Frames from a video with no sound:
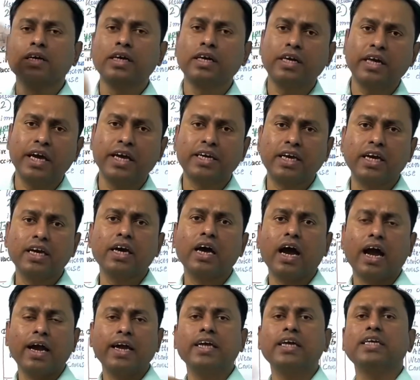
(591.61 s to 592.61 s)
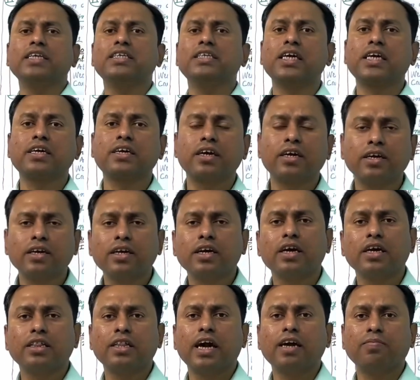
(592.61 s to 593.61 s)
taking and injecting
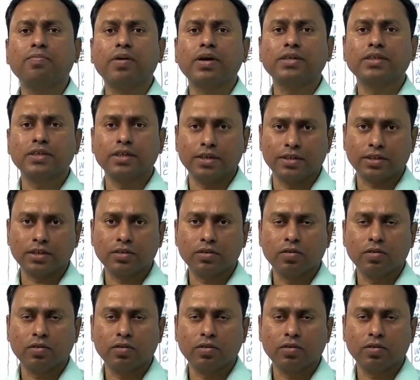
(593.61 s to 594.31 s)
in that persons.